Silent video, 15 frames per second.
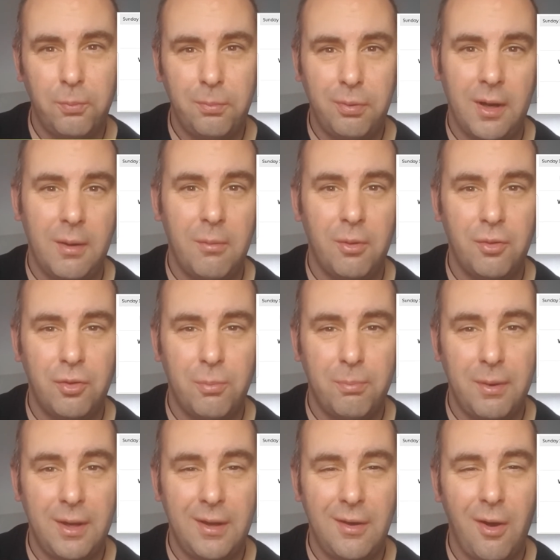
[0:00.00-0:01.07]
pretty much
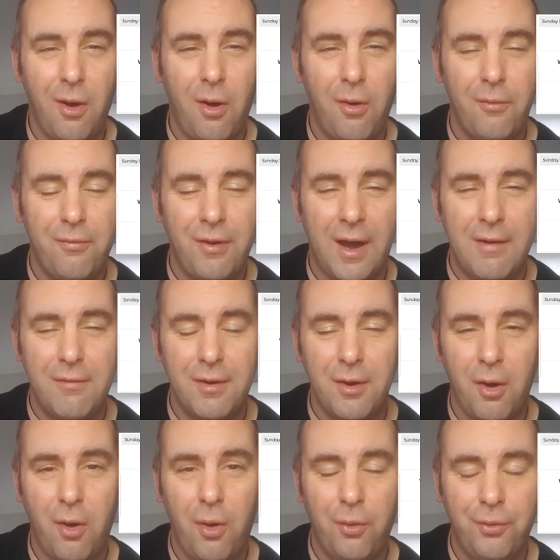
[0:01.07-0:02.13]
be firing
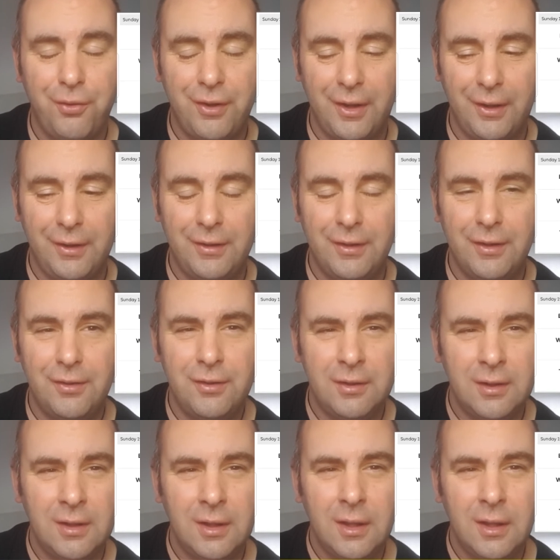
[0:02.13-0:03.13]
at all cylinders.